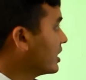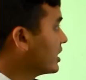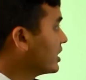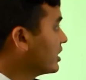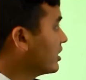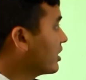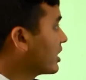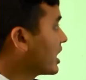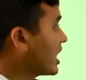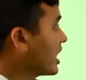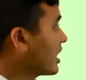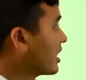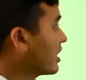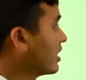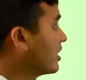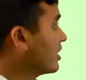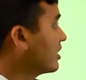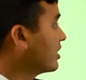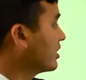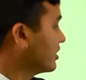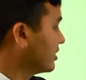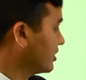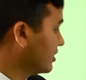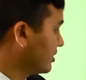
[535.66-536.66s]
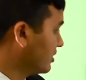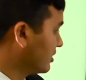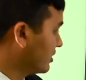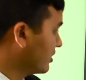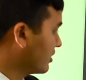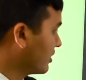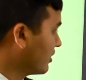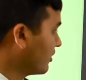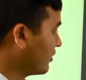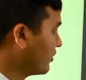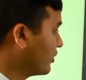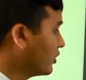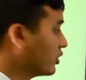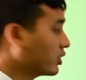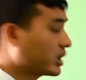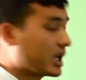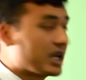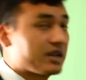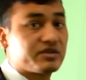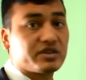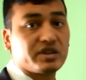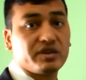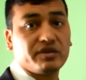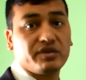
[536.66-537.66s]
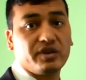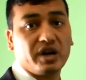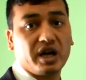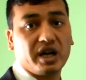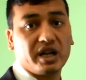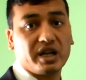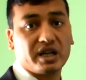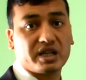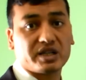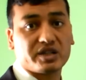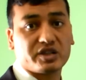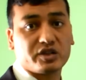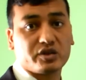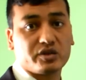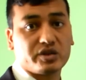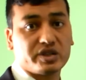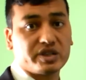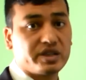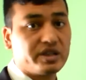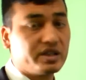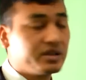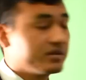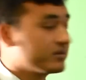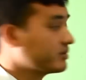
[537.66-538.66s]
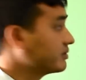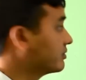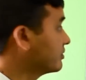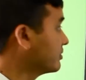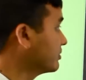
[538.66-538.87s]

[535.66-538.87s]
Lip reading: Here are 4 types of fire extinguisher.